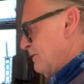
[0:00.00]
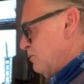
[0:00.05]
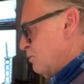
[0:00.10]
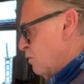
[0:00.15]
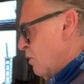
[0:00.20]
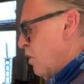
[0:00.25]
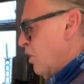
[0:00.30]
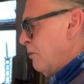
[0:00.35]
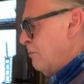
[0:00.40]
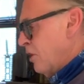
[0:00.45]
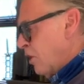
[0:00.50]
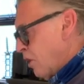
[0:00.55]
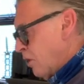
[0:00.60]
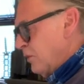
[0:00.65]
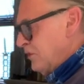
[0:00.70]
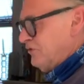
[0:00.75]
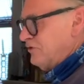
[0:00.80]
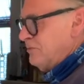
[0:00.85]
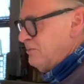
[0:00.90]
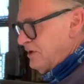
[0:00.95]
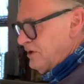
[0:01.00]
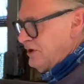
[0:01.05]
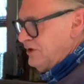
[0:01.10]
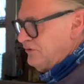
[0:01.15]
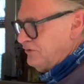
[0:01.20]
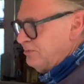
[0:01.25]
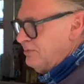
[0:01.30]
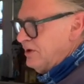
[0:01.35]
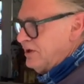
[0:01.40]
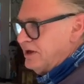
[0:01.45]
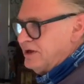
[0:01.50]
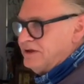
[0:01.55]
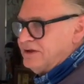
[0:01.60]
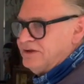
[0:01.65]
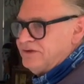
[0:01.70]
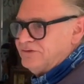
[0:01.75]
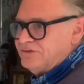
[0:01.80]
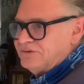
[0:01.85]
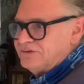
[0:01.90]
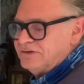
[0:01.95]
What I'm always amazed by
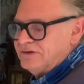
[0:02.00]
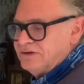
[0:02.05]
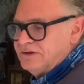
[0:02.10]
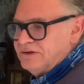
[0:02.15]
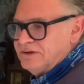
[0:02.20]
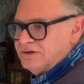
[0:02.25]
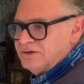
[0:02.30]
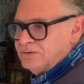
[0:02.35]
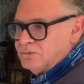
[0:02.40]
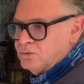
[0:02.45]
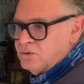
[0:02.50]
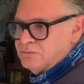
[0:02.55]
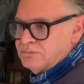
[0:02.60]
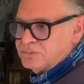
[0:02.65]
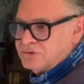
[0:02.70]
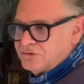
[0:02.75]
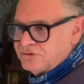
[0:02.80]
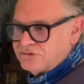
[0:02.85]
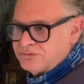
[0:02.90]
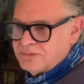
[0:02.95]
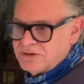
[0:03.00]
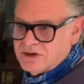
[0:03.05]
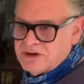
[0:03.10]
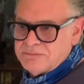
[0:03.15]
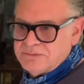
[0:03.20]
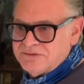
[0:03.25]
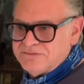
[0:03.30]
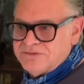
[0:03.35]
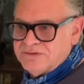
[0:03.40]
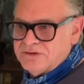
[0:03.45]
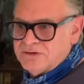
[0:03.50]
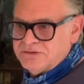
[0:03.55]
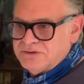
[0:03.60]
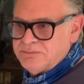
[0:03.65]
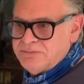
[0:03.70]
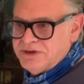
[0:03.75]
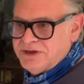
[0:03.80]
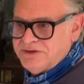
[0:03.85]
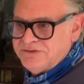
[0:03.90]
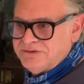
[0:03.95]
is one brush mark before the
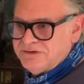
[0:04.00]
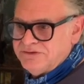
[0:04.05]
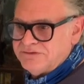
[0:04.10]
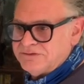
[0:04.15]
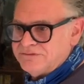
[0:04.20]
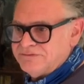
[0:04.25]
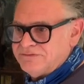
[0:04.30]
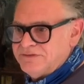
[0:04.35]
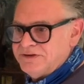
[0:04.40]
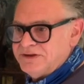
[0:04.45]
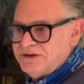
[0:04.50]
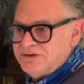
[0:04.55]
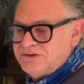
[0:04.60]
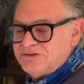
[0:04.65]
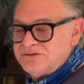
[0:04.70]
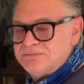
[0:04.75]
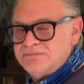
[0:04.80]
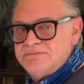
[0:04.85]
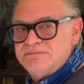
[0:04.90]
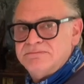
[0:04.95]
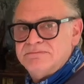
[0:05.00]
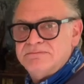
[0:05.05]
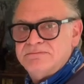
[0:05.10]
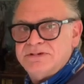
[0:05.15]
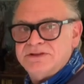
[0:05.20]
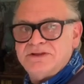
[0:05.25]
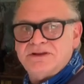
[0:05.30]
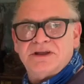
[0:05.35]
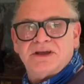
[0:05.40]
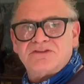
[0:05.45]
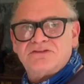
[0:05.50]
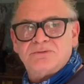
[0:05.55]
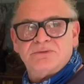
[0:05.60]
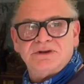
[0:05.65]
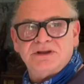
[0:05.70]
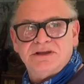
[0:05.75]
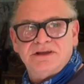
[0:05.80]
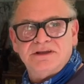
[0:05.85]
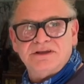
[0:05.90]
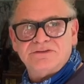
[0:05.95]
painting isn't finished, but the next
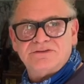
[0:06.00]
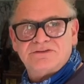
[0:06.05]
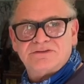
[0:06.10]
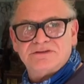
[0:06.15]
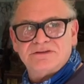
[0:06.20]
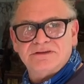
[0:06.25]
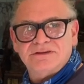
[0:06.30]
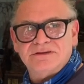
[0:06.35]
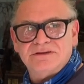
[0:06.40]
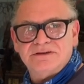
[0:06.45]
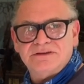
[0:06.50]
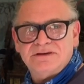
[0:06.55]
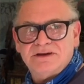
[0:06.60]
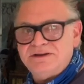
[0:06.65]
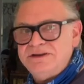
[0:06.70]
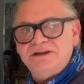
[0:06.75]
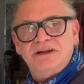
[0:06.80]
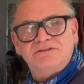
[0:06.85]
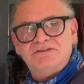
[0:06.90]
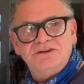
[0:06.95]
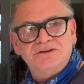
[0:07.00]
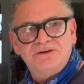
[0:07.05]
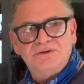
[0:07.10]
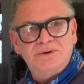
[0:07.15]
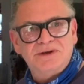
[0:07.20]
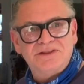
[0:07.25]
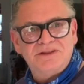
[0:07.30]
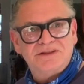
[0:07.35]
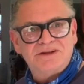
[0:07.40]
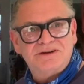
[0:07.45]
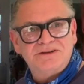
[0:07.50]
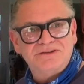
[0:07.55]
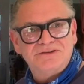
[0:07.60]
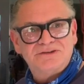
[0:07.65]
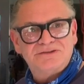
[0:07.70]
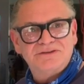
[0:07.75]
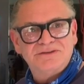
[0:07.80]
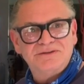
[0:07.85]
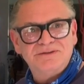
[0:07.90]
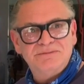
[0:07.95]
one it is. And you never know when that
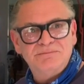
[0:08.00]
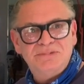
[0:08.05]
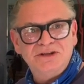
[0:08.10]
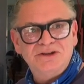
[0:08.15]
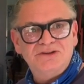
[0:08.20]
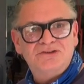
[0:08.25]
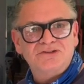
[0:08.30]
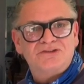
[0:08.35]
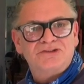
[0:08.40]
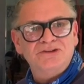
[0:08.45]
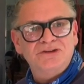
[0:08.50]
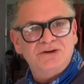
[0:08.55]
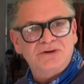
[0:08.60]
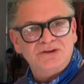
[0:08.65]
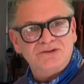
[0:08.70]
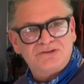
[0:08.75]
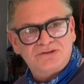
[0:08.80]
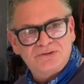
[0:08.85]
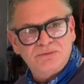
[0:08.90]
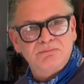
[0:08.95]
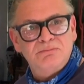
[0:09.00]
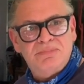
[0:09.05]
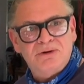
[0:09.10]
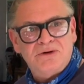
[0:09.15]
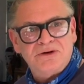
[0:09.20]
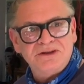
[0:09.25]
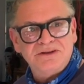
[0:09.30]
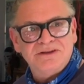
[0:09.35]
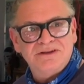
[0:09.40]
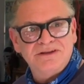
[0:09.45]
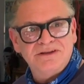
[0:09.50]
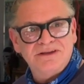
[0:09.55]
is. But you just know at some point